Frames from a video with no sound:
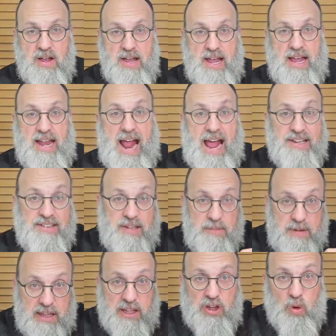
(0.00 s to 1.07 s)
it has to
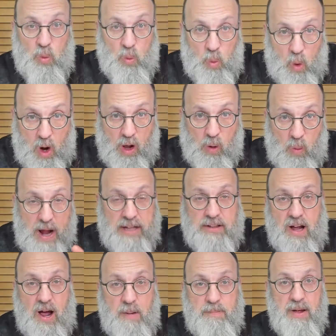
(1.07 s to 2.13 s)
be that the wall went
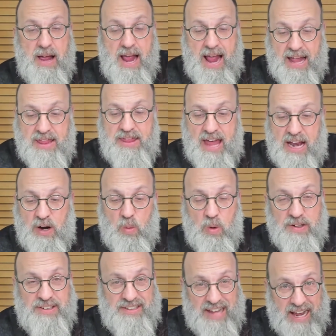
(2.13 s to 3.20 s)
up and then it
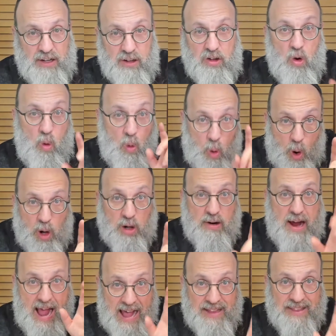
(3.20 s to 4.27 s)
was settled.
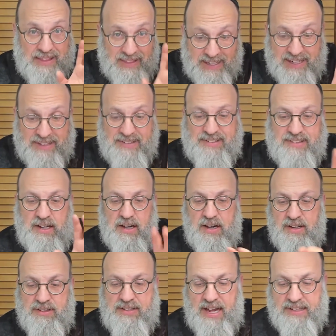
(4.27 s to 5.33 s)
Or at least,
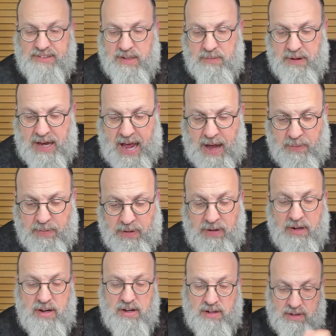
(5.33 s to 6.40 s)
says the mechaber.
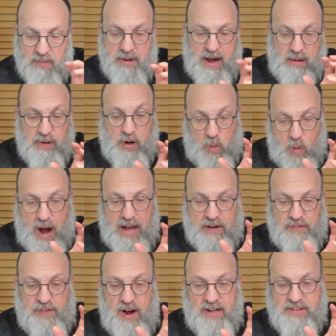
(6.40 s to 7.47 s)
the mechaber
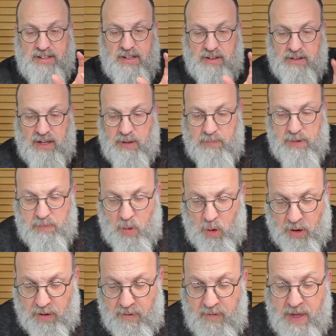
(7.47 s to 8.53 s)
qualifies it a little bit
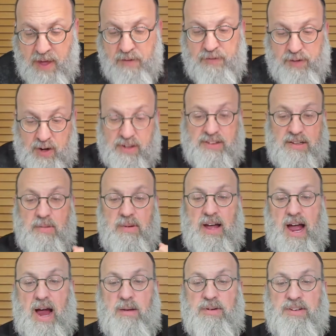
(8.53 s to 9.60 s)
more. First, the
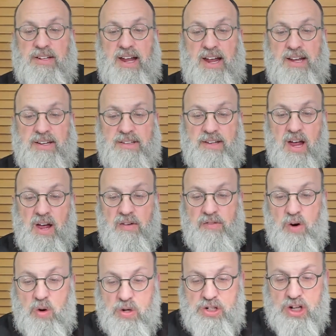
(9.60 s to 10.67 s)
mechaber says,
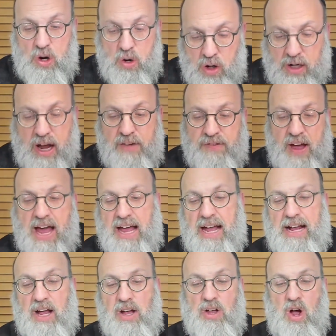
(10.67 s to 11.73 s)
Vahusha hukaf
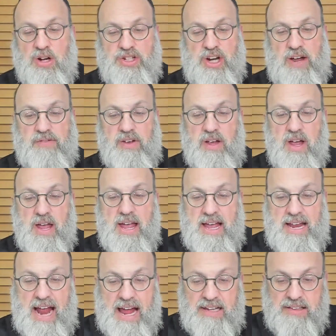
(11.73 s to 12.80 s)
achakach yoshav.
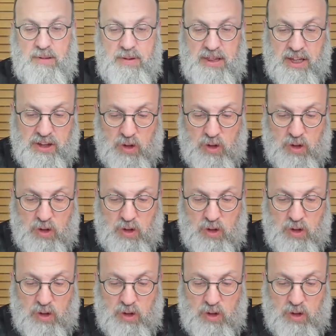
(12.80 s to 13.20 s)
It has to be that the